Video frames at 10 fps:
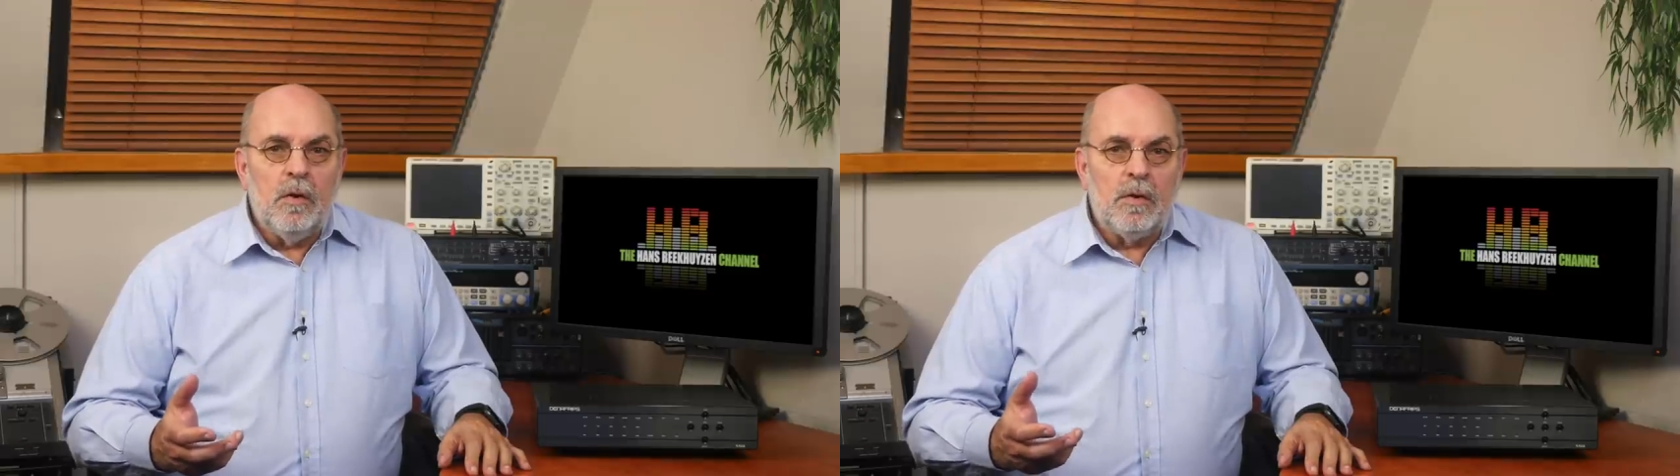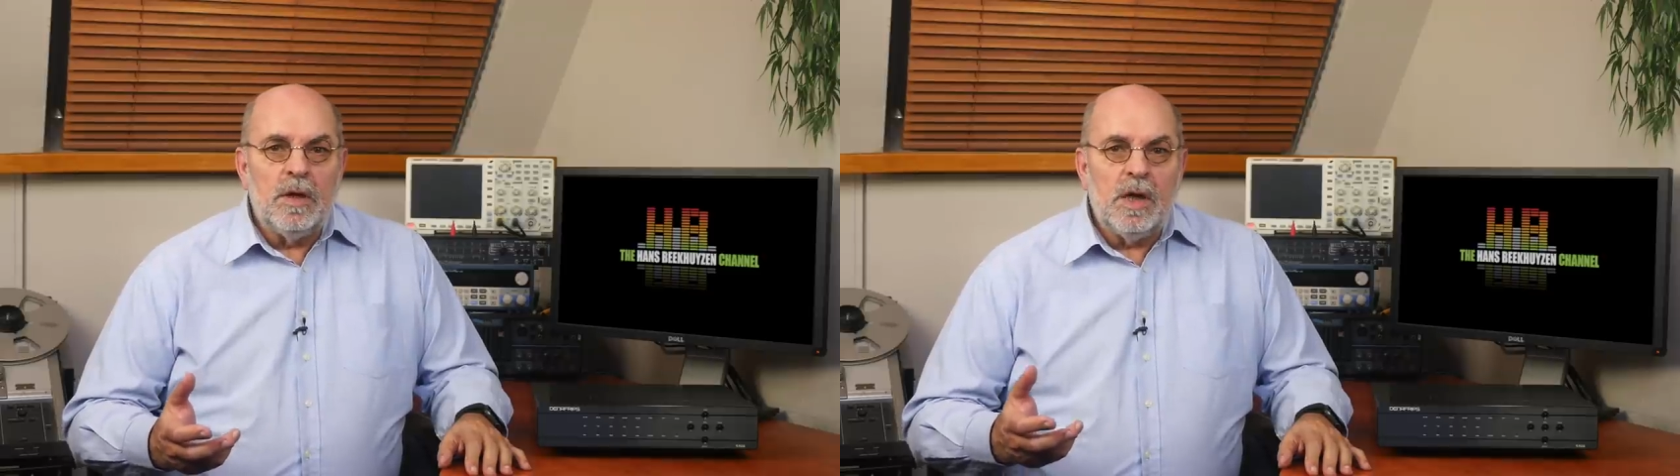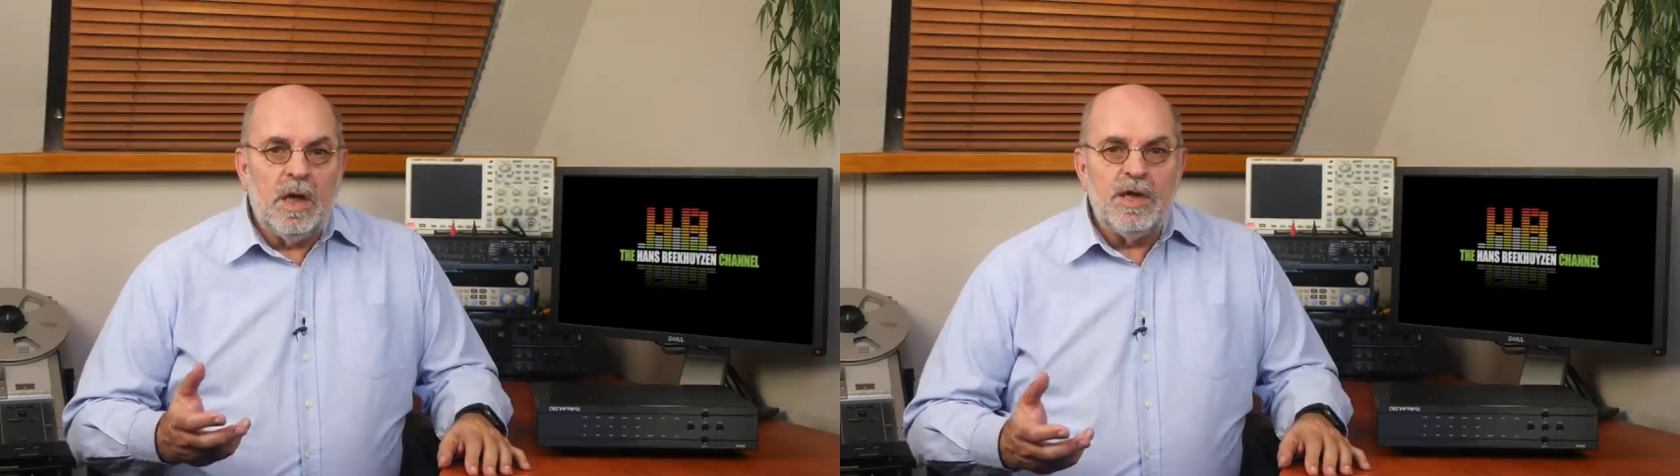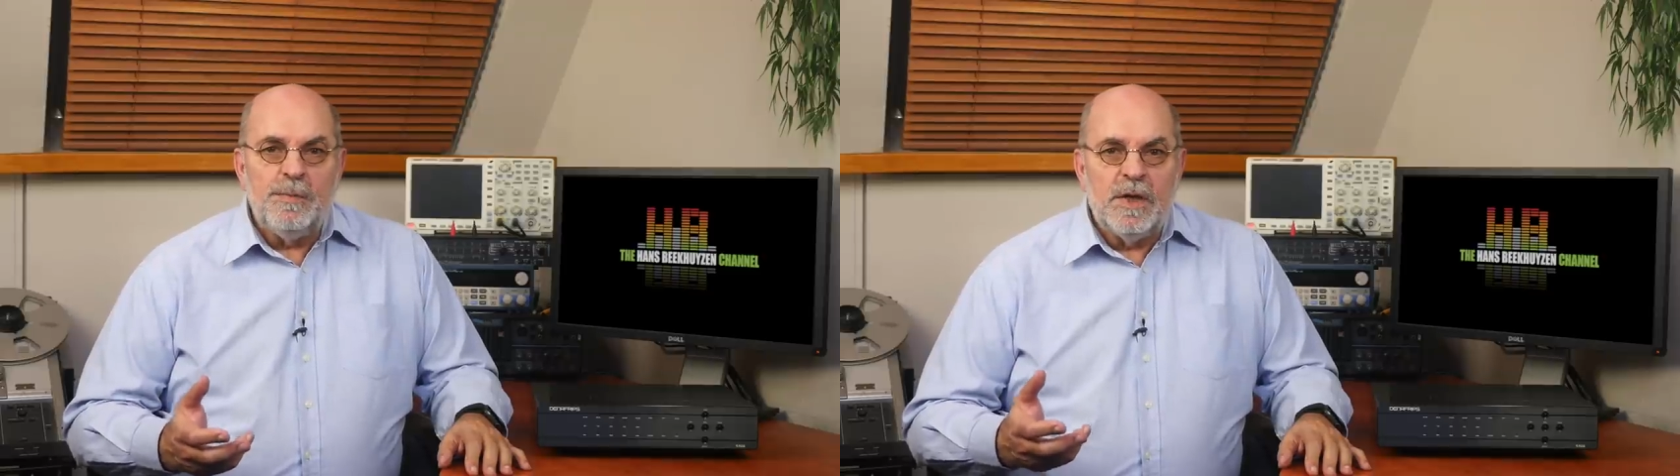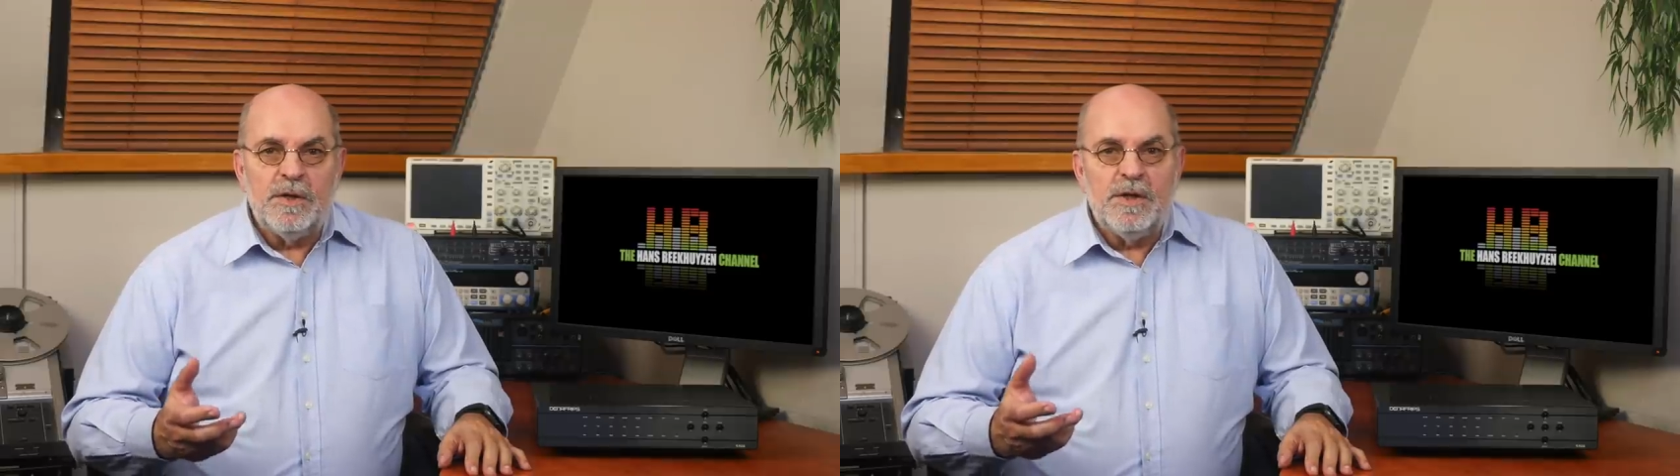on a class
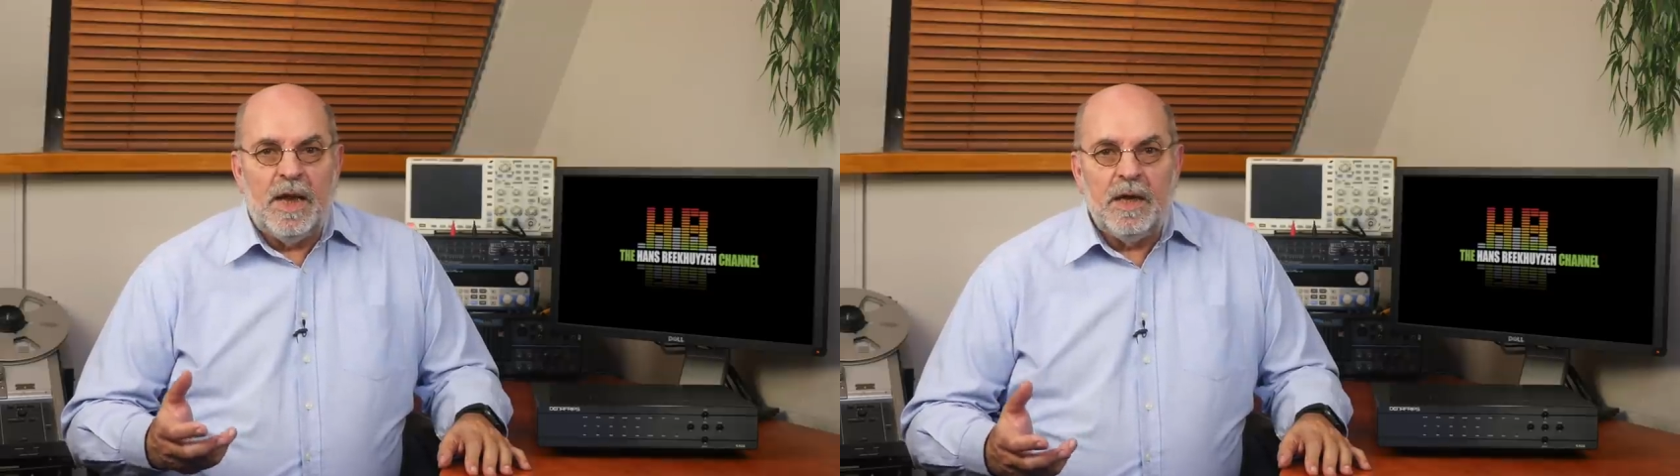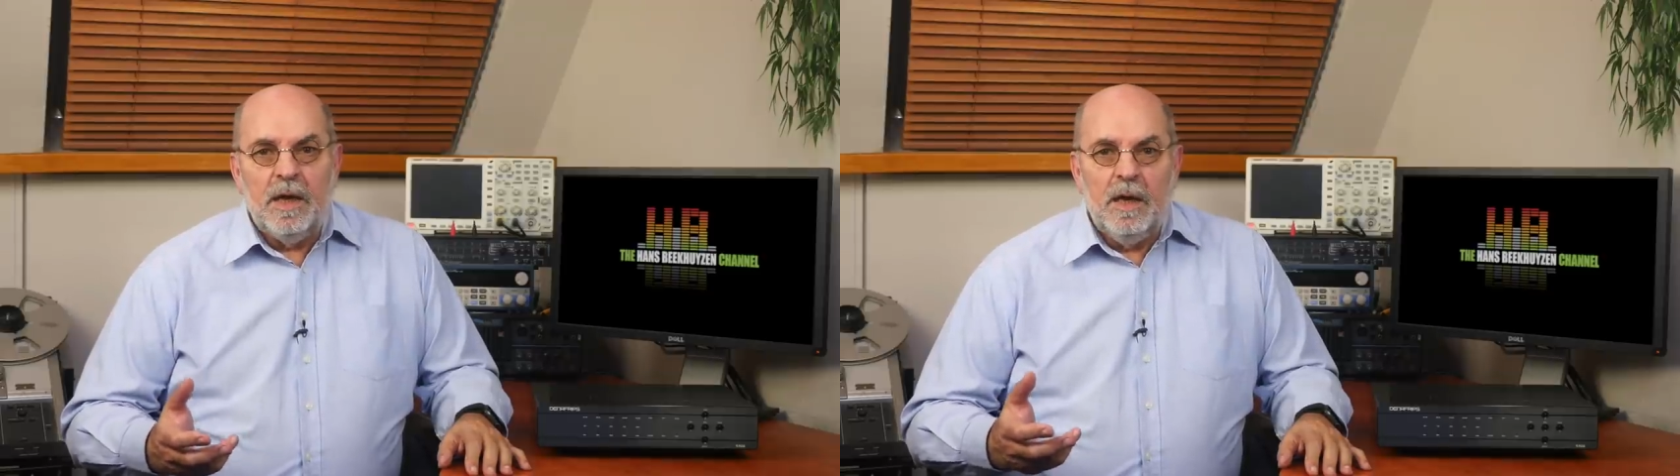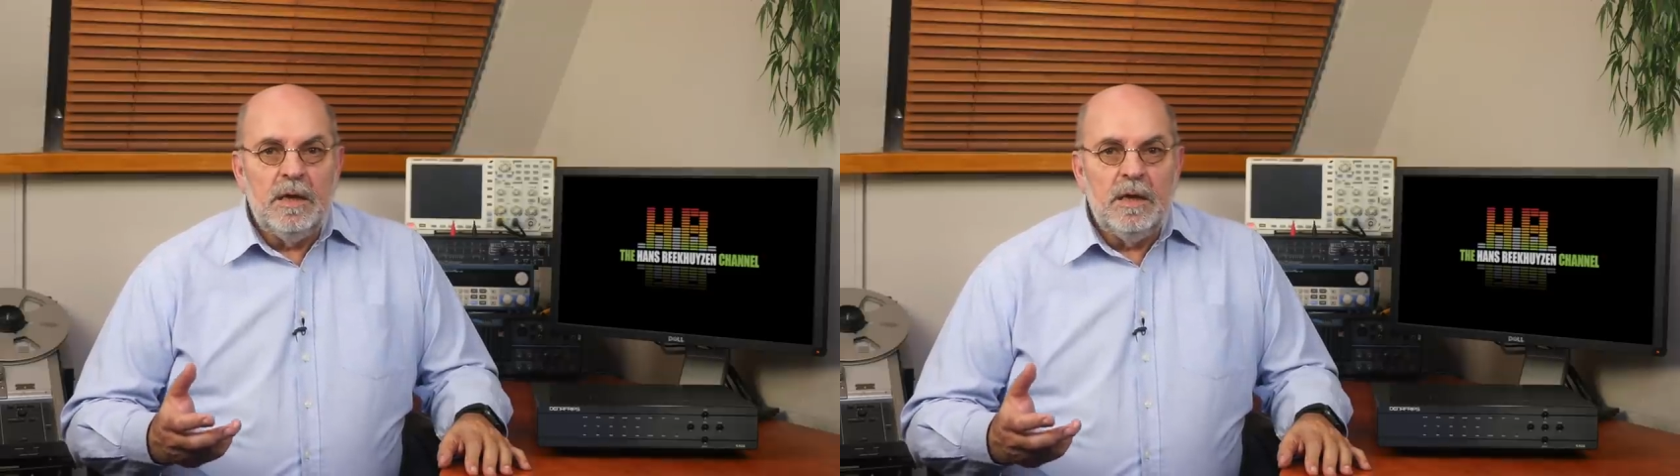better D A C